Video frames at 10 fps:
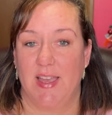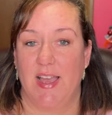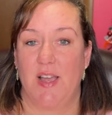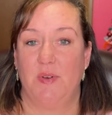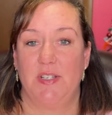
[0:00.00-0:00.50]

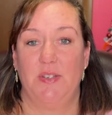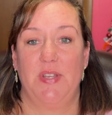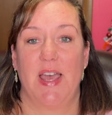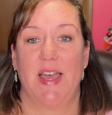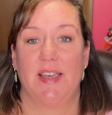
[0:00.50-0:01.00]
I want to
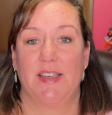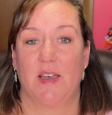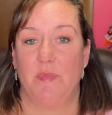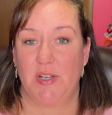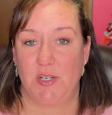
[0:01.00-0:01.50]
tag a
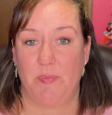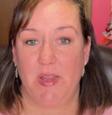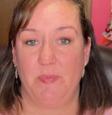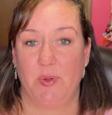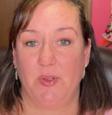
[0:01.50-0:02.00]
bunch of
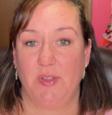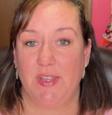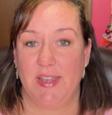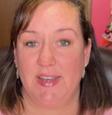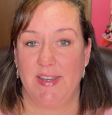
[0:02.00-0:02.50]
people
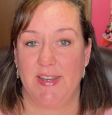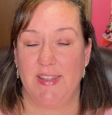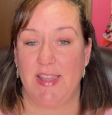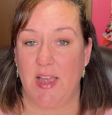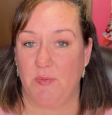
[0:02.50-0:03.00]
and
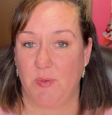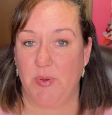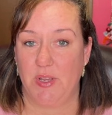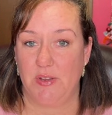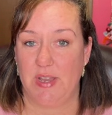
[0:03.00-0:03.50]
I will
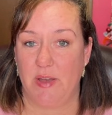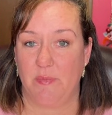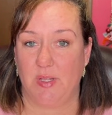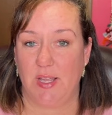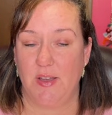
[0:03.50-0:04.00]
put you down
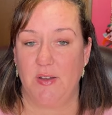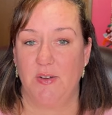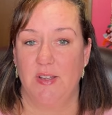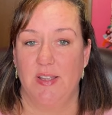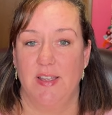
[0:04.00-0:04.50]

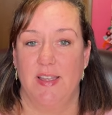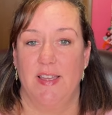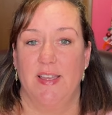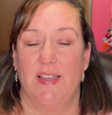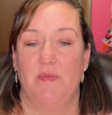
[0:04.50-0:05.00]
below
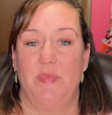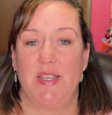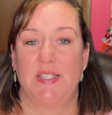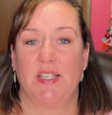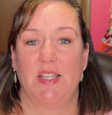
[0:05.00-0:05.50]

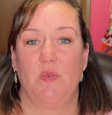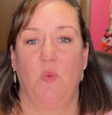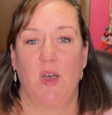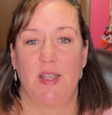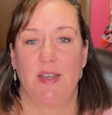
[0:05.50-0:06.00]
basically
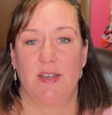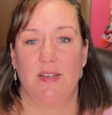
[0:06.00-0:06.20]
what